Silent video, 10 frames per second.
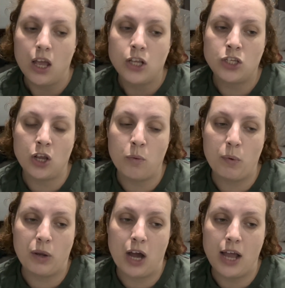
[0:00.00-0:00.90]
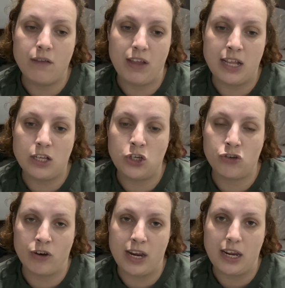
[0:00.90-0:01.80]
So we were kind of in the
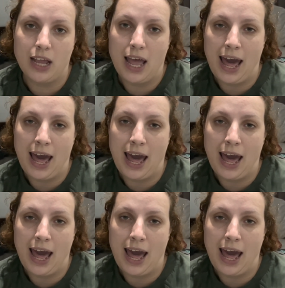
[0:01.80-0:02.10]
street,